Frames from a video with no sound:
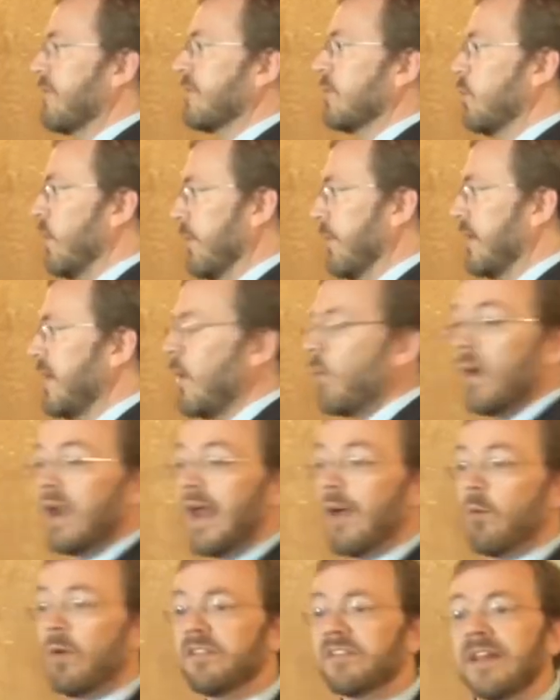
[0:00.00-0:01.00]
for women. Now,
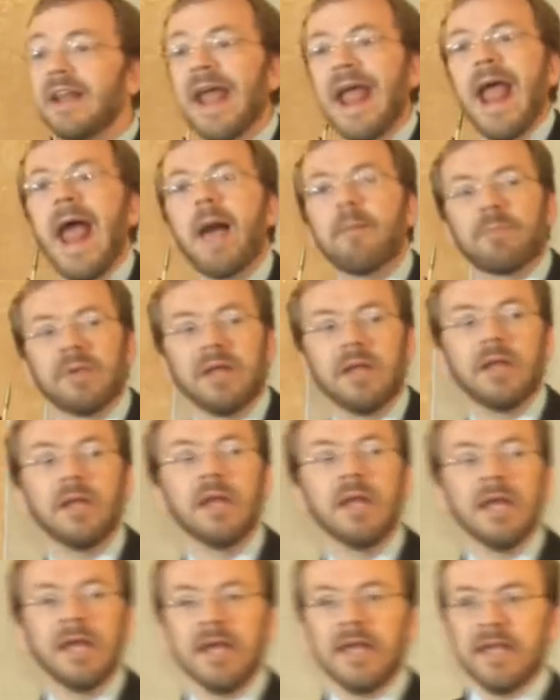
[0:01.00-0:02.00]
what's going to happen
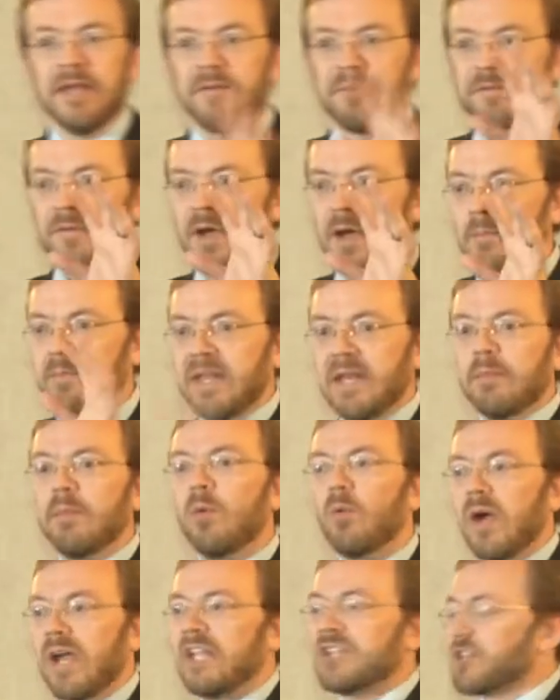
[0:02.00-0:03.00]
if a
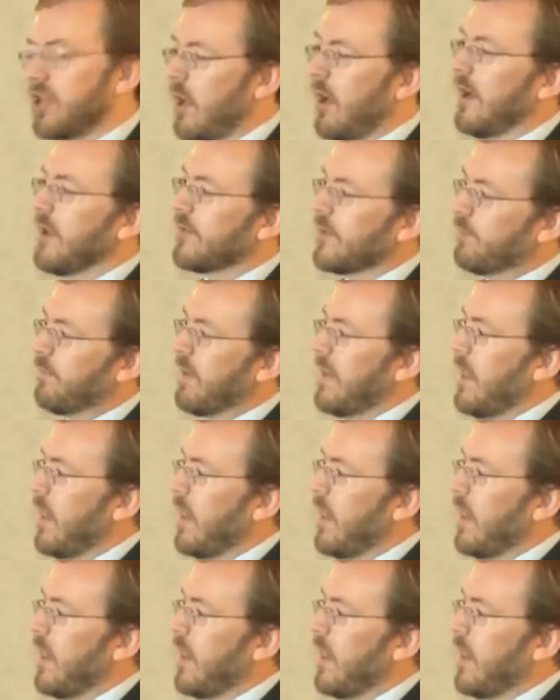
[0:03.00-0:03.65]
minimum wage law is